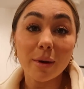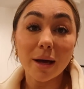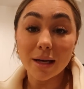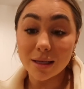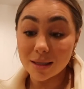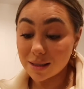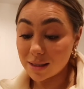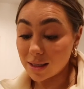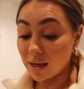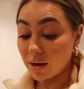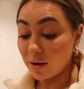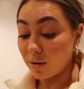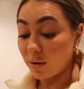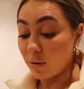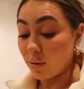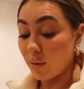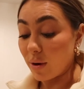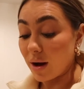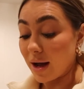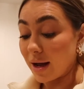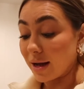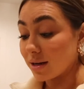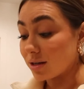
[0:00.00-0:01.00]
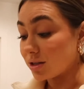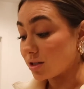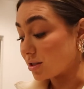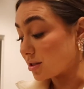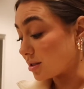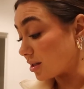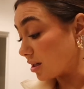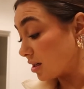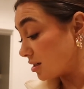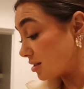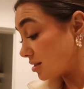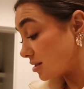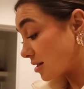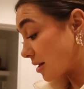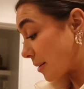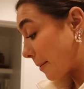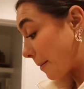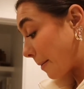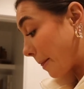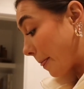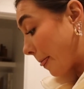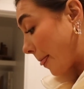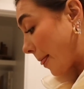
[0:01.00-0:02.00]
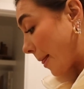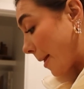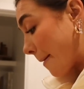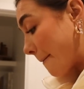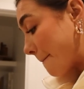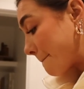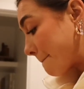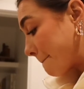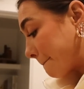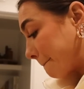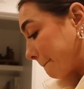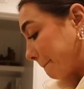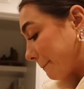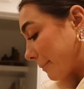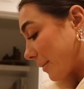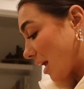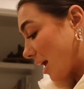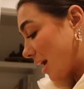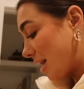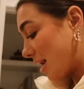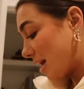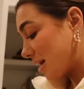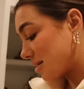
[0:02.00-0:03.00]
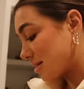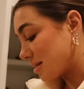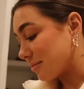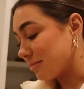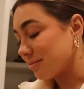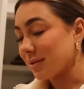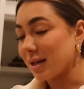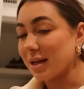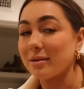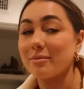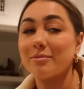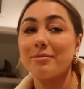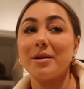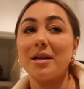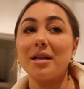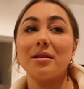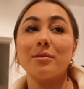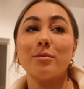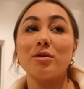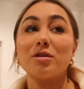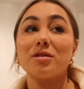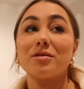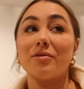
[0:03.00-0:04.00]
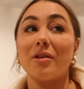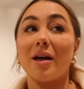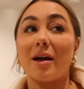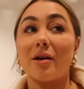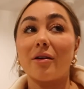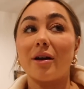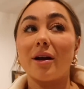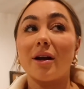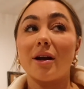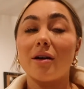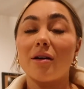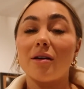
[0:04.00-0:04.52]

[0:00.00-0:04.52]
best. I don't know why, it just does. It ends up like being the most flattering,